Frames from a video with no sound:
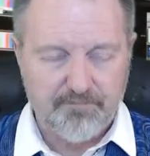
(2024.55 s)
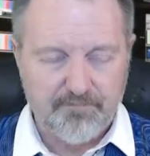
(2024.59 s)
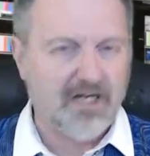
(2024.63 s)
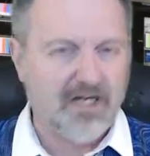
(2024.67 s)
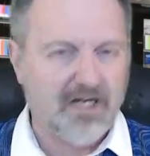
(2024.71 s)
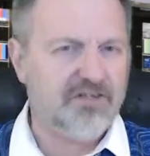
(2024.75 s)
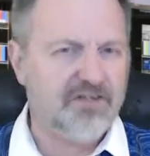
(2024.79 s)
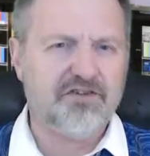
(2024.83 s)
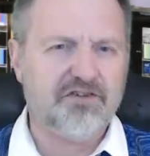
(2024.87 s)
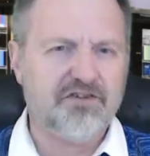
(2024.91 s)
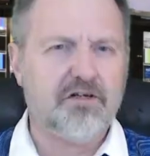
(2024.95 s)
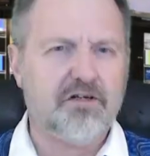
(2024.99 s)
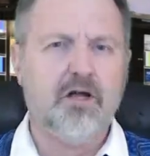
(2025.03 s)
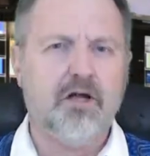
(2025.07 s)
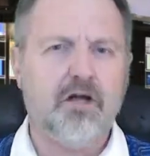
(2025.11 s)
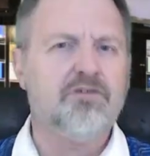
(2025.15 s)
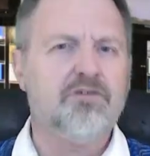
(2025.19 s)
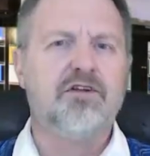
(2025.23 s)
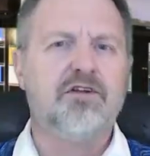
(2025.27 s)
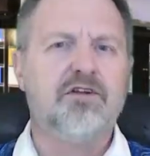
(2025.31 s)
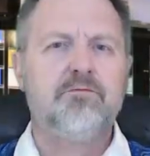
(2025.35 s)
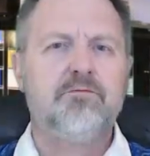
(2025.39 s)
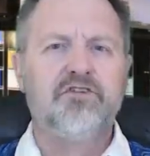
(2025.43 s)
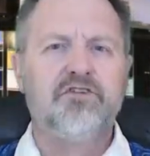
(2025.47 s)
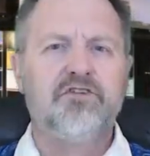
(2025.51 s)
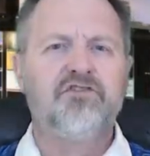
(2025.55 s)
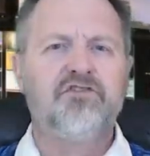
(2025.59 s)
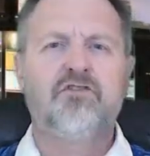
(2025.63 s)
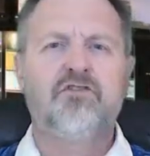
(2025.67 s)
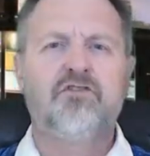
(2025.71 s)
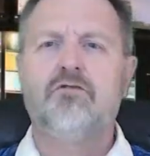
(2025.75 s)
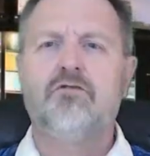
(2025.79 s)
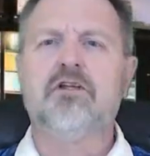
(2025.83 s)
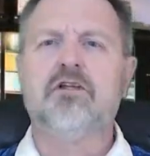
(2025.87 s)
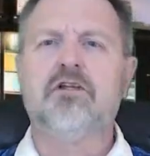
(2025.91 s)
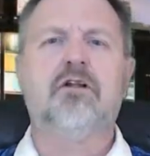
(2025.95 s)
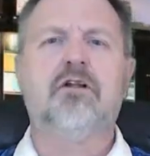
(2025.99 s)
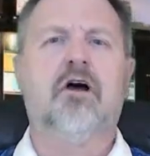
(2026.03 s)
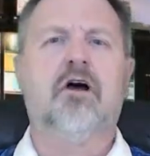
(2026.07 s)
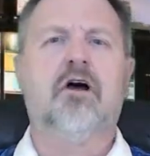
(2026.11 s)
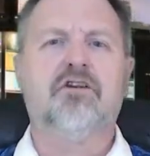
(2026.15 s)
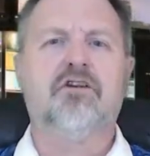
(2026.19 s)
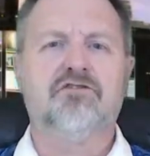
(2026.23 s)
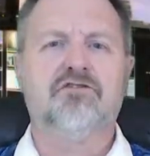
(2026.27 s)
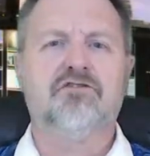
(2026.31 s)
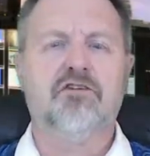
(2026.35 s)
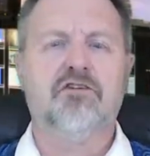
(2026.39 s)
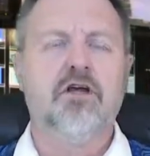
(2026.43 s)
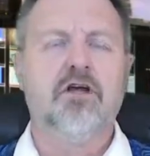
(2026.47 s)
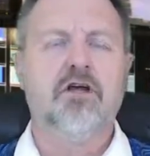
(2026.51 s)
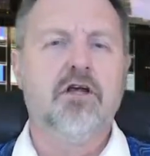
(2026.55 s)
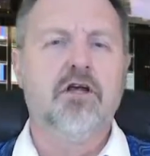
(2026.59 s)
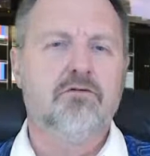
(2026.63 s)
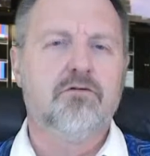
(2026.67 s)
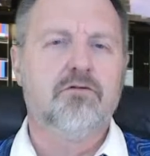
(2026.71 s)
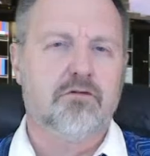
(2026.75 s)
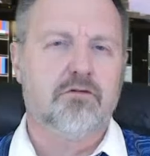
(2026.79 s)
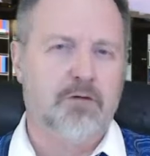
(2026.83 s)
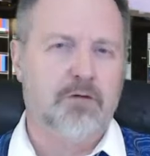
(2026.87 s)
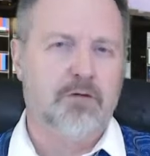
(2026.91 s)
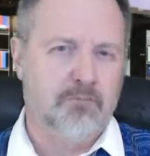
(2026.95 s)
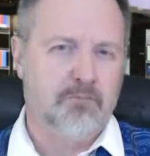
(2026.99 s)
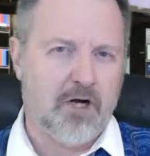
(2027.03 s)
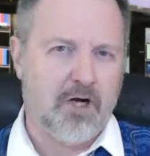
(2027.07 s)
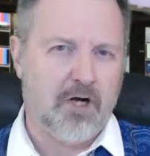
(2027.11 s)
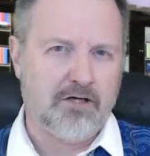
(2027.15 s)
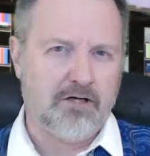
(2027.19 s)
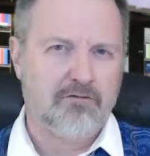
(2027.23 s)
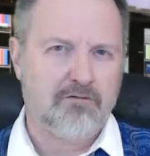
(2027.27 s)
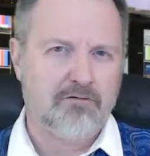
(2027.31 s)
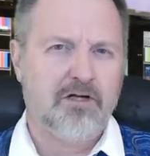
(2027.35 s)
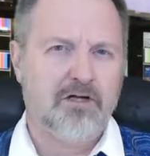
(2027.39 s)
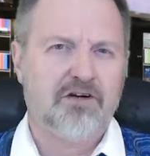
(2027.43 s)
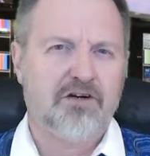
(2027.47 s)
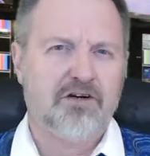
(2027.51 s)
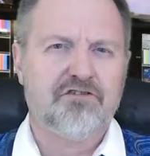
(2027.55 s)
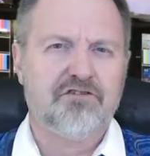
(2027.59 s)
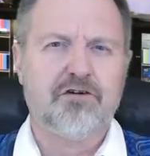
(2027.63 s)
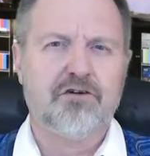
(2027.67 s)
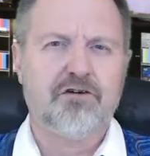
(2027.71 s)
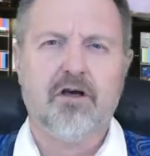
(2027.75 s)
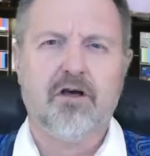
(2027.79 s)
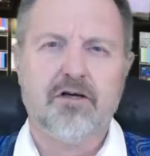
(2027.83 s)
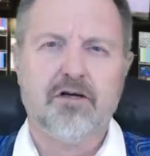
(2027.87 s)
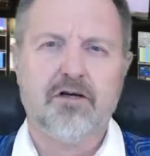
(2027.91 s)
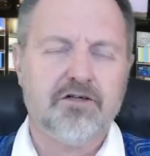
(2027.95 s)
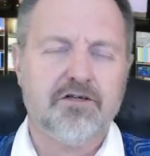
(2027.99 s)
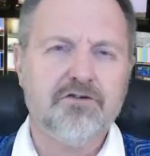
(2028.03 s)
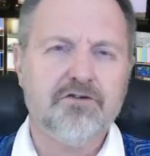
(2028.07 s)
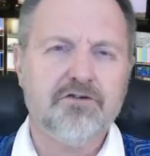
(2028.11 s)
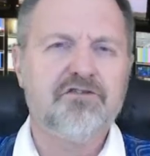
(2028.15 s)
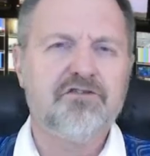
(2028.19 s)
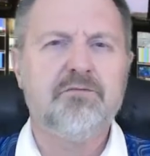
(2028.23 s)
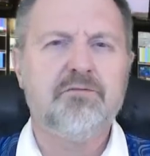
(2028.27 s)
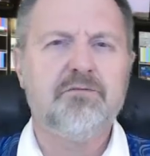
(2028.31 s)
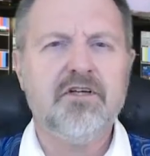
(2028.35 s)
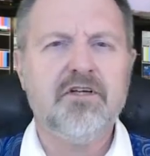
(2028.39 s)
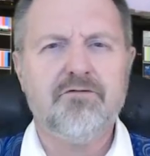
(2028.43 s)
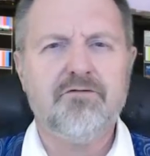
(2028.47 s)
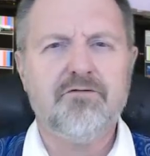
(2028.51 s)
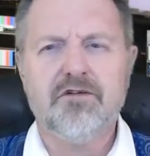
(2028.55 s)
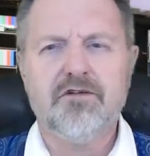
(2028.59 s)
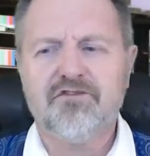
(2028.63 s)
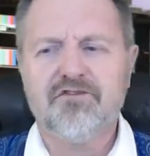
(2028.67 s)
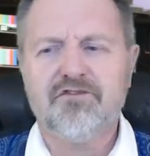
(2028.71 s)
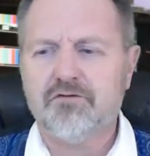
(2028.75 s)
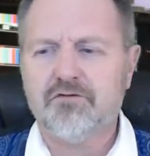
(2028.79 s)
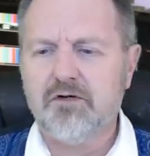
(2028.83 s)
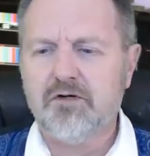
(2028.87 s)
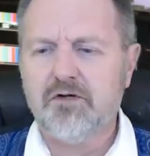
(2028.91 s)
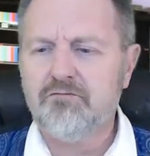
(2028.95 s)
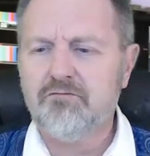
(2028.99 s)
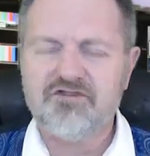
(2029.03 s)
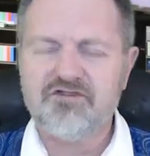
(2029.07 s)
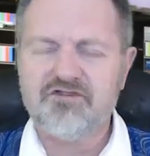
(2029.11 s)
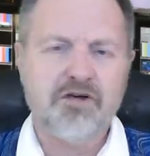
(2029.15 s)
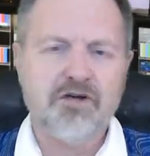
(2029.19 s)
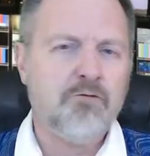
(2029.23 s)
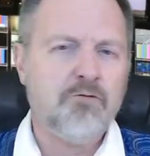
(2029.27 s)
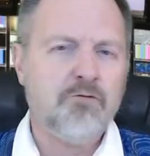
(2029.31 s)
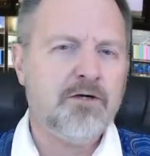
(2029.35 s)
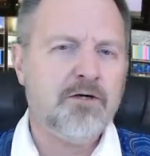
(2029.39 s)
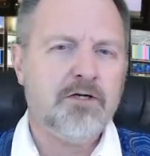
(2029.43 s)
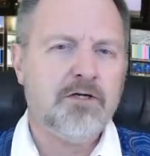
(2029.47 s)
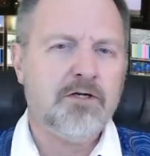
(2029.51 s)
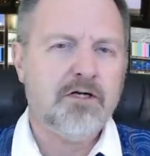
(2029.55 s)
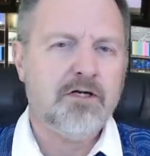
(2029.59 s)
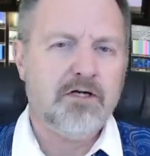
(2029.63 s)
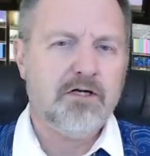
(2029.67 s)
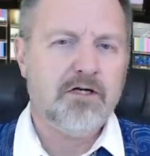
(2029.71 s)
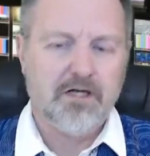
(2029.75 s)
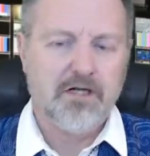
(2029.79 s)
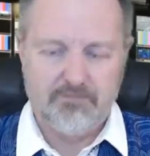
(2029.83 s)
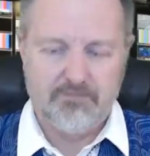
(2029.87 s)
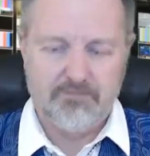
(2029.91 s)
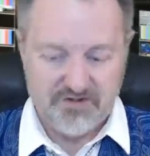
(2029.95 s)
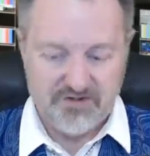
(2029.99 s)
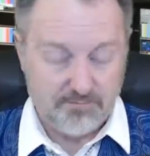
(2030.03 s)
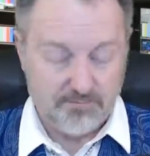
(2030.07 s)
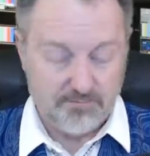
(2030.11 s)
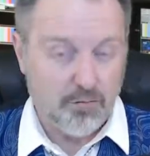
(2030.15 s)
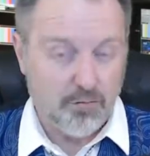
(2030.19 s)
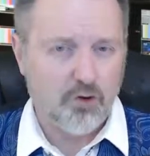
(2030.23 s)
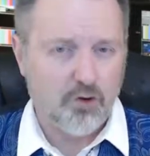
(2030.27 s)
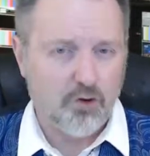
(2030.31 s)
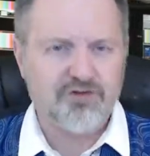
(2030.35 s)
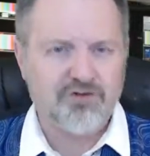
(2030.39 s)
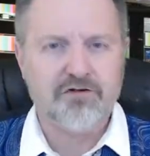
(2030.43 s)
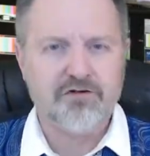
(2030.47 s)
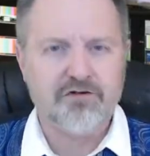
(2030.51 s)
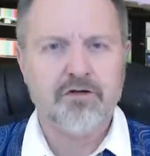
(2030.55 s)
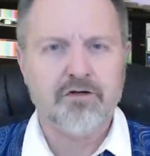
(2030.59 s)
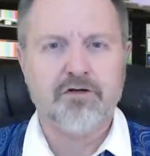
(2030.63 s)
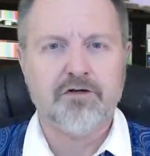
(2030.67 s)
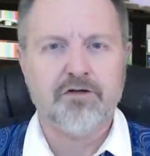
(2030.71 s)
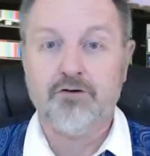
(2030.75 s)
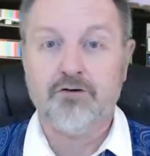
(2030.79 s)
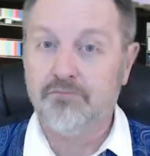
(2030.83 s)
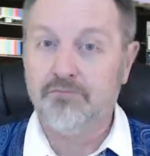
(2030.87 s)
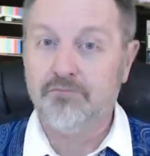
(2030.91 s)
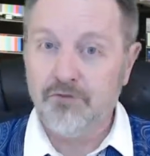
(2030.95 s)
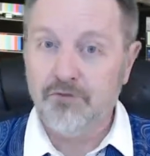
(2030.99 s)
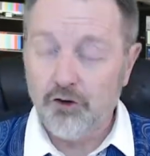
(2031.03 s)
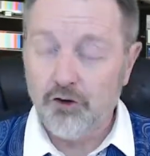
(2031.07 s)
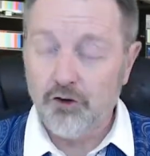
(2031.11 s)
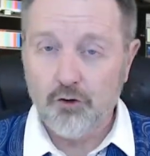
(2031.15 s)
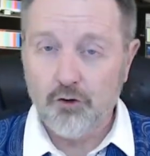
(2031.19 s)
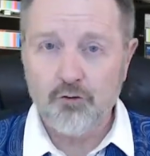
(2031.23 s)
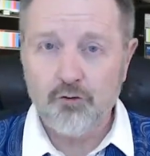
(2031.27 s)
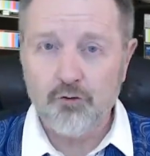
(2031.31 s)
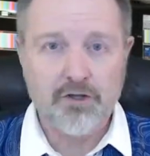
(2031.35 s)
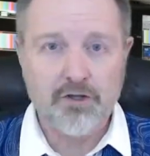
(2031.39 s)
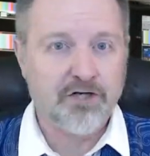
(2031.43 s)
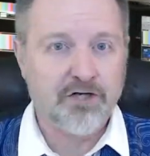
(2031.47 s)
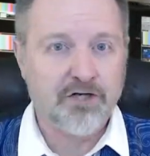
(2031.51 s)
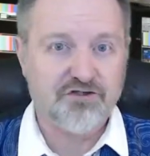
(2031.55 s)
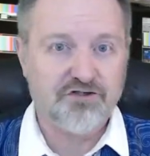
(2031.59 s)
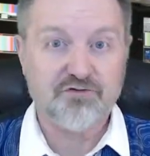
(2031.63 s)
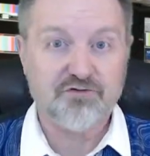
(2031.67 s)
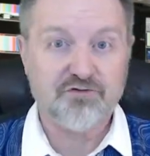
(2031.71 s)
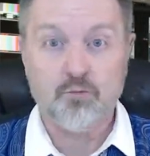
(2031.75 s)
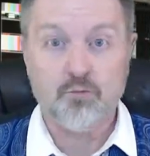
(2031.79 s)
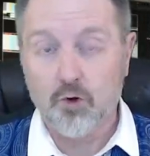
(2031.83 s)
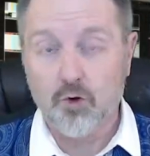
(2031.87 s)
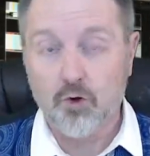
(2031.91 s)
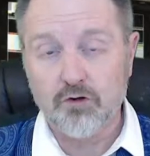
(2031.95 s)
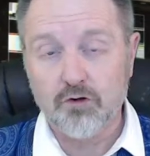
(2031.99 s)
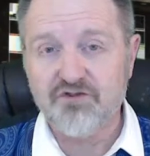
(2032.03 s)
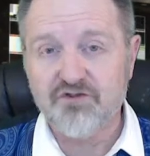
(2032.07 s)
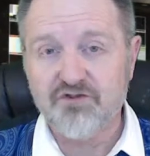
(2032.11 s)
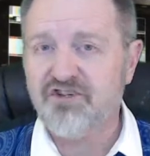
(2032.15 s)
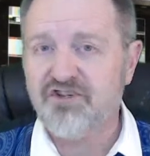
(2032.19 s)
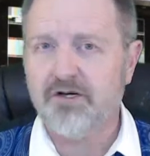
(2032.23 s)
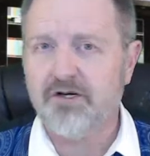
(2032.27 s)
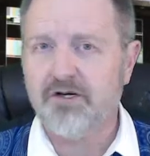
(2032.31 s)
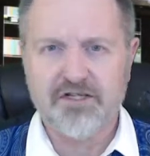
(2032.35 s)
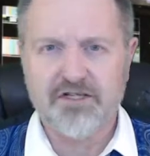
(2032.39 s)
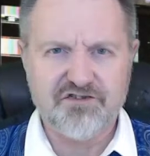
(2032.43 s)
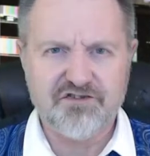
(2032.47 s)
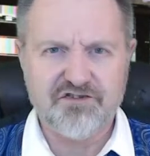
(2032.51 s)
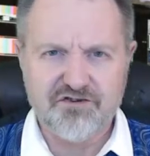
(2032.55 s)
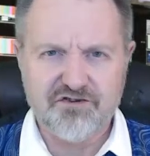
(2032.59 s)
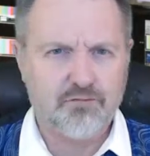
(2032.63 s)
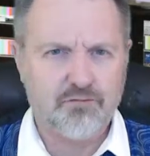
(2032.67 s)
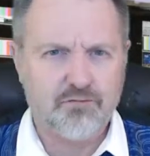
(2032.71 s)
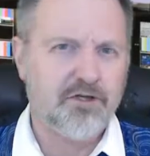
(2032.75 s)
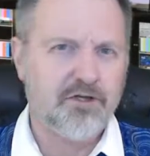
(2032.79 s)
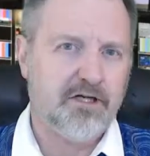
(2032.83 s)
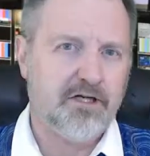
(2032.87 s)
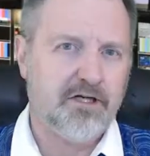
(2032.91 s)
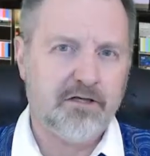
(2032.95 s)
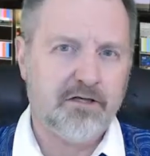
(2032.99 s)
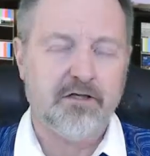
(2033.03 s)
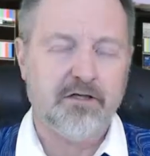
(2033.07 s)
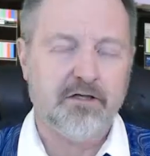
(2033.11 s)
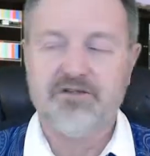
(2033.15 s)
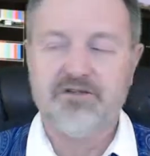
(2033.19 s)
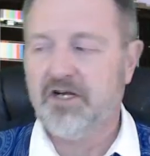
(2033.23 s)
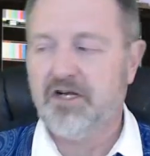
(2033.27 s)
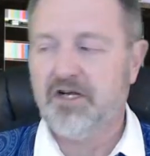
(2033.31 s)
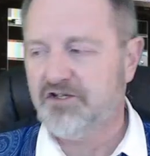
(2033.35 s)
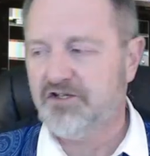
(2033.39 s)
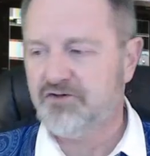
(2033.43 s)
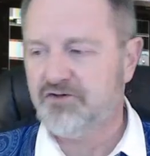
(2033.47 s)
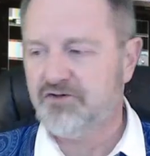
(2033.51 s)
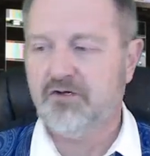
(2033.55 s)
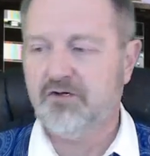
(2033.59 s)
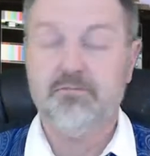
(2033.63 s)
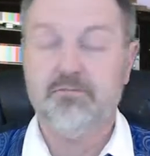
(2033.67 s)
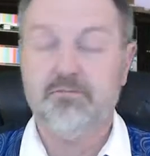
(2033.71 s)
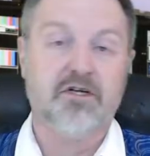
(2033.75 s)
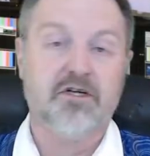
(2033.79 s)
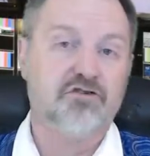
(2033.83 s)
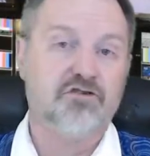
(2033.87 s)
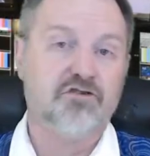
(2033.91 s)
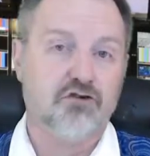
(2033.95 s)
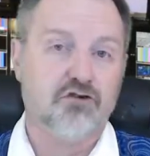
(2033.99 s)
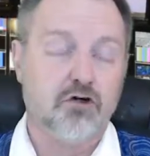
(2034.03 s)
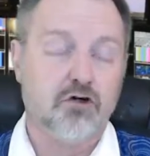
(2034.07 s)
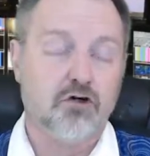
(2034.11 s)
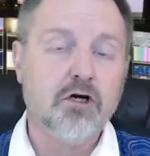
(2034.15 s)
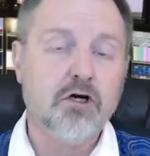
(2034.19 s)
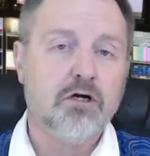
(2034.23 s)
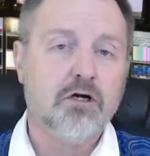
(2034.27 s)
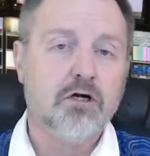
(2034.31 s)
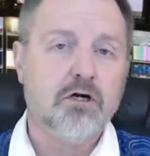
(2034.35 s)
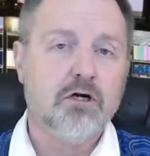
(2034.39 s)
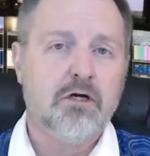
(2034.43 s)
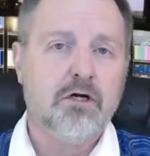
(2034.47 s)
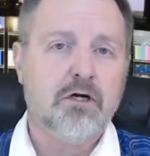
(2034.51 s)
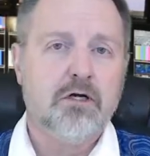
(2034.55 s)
That is a concept that's totally lost from our modern lexicon. It used to be, if you disagreed with someone, and it was a person that you knew, not just words on a screen attached to a picture,